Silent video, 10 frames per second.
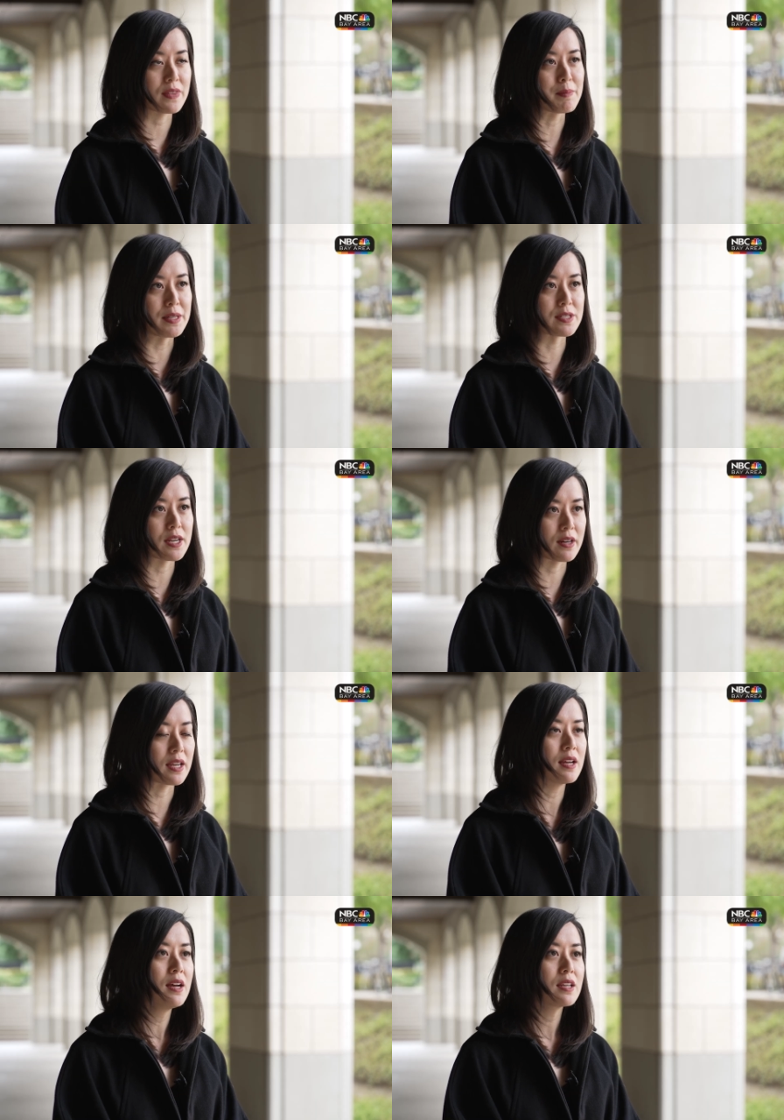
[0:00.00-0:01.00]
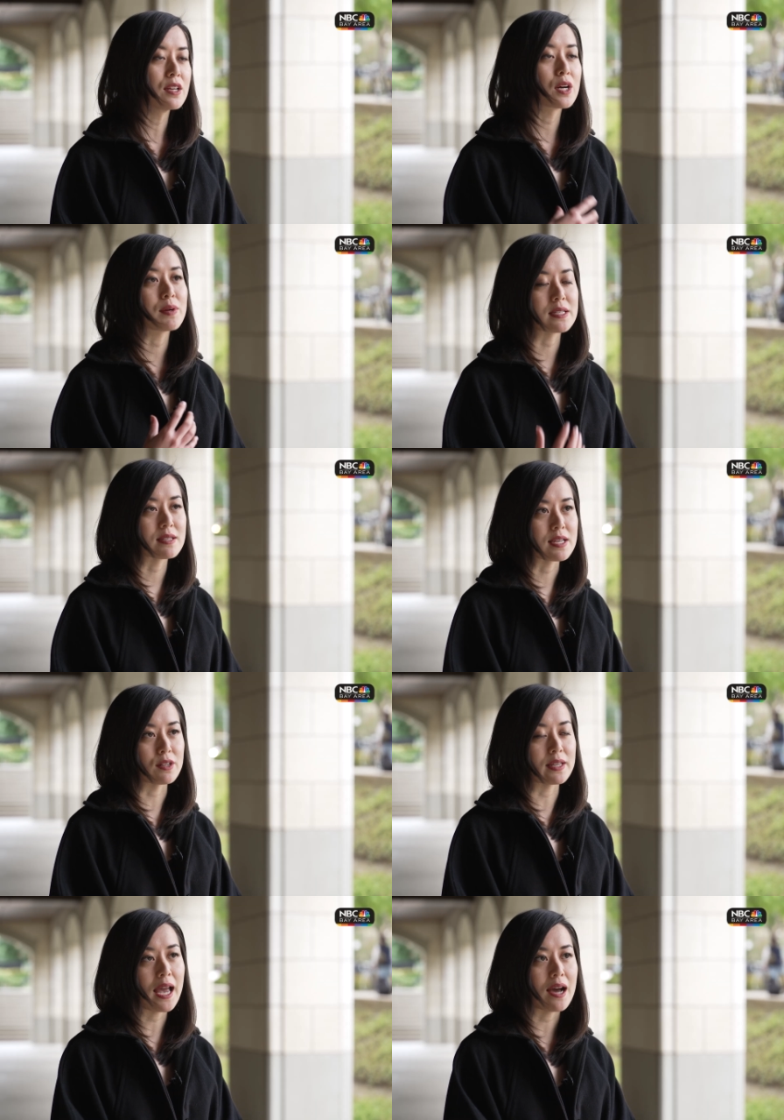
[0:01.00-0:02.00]
in the military, you don't
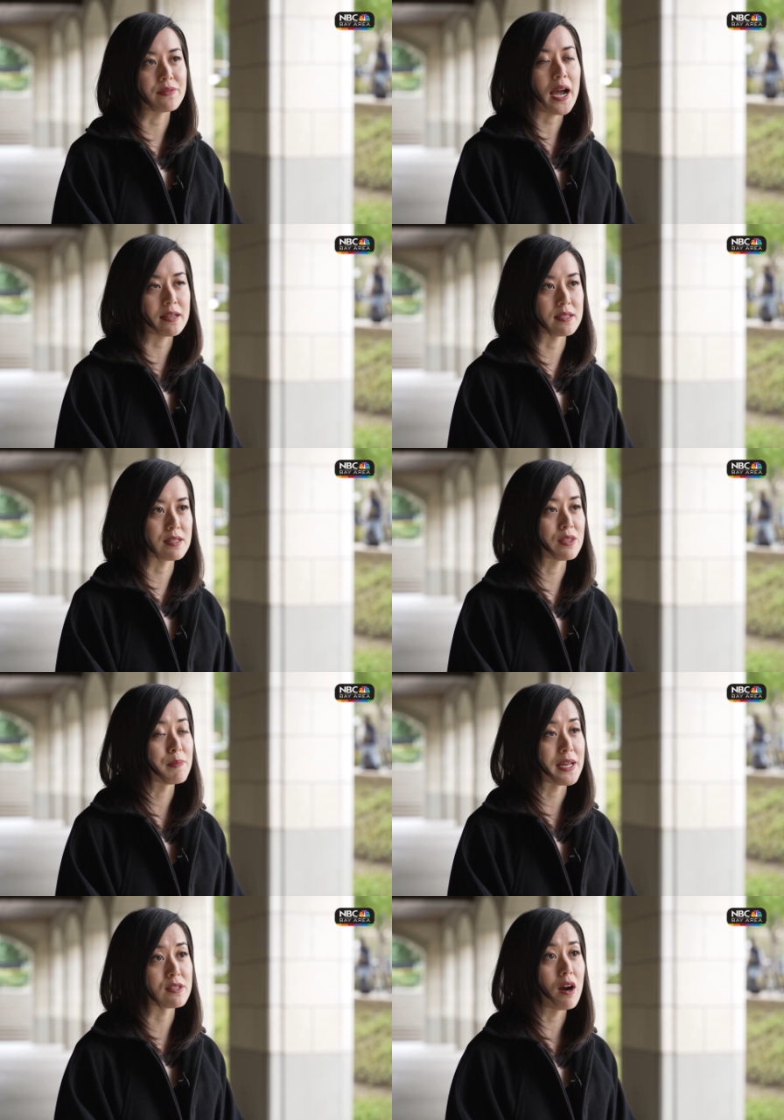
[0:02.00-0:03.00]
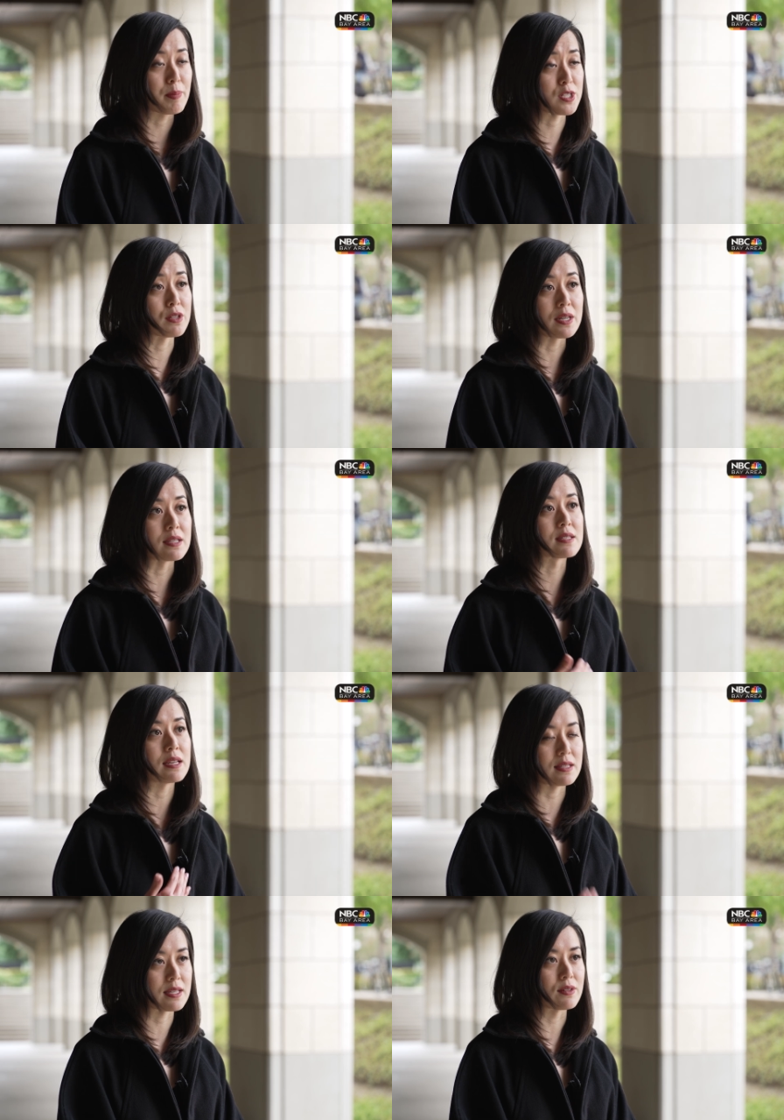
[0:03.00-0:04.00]
necessarily have access to the best opportunities
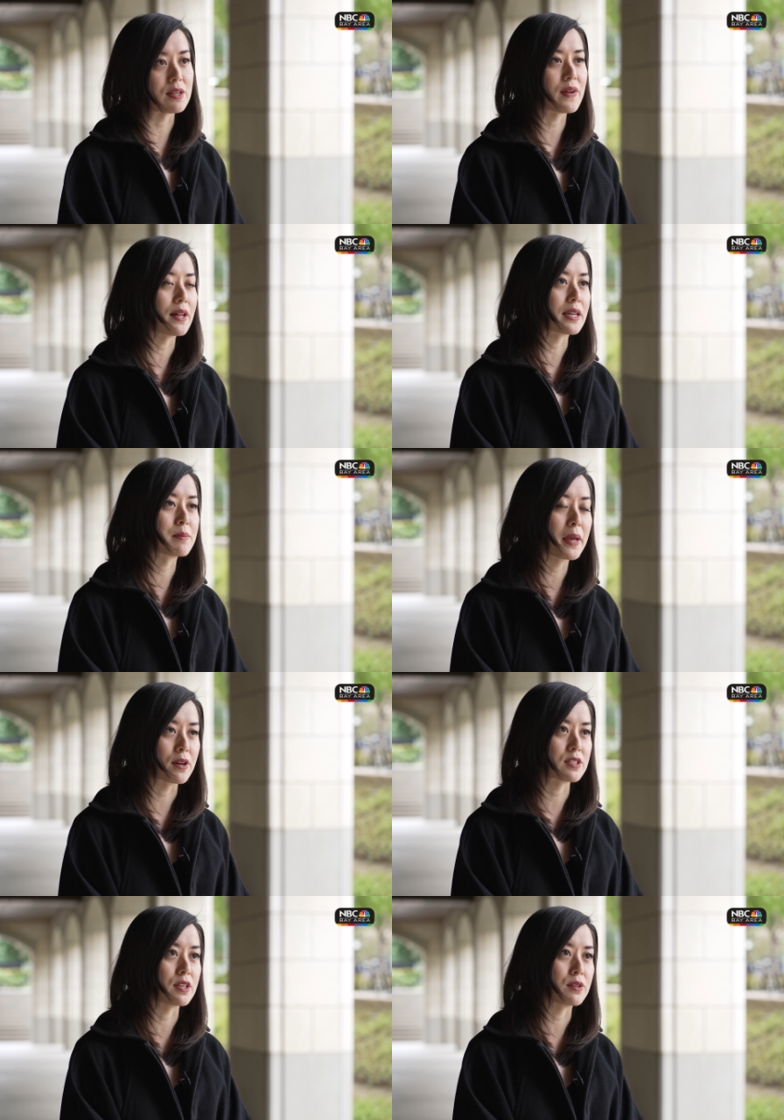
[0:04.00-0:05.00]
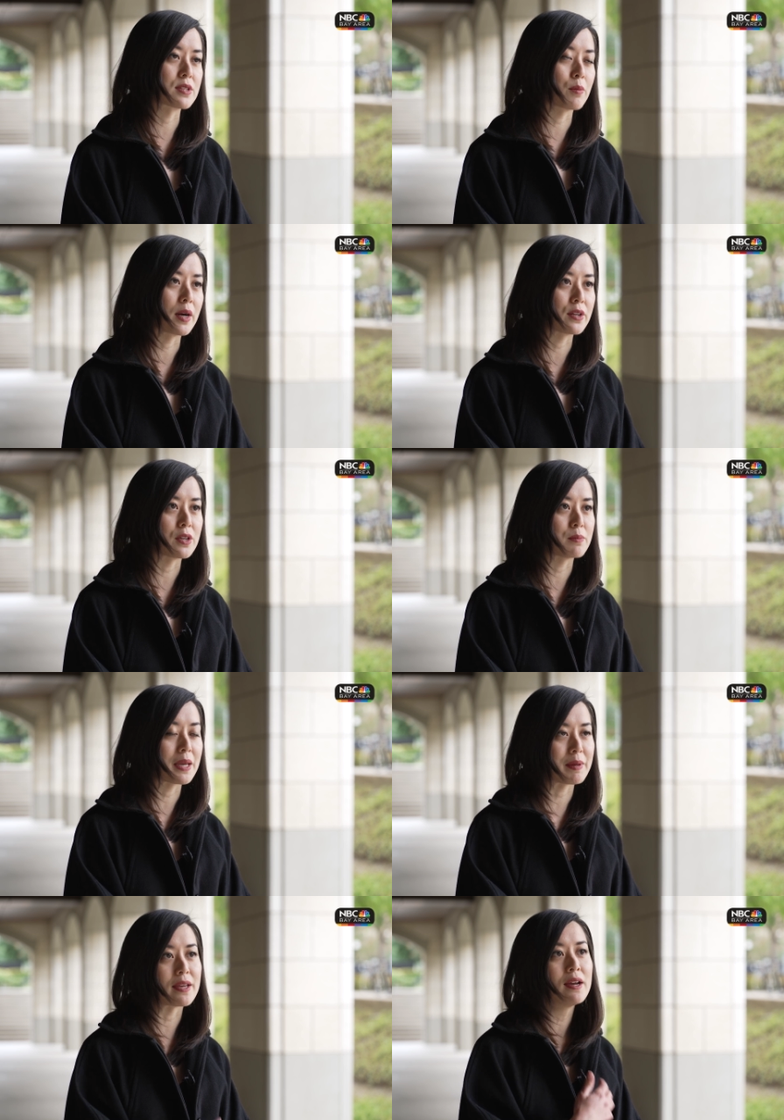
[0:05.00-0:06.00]
in Silicon Valley compared to someone who
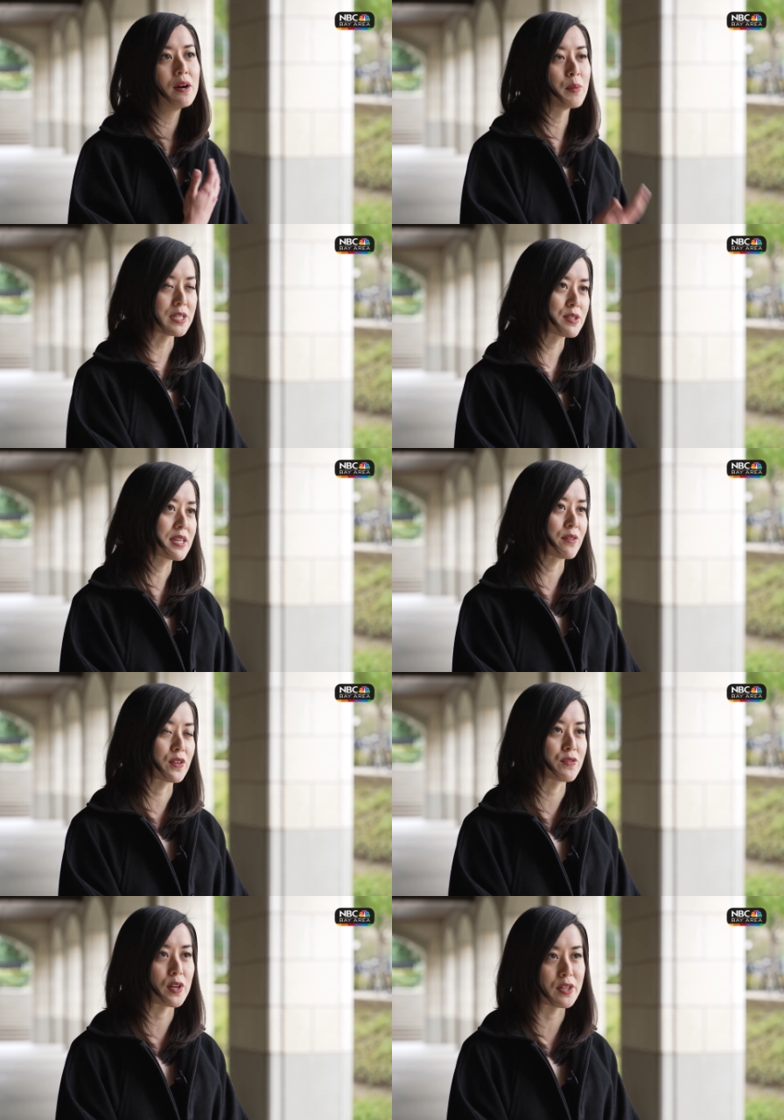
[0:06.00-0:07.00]
maybe went to Stanford for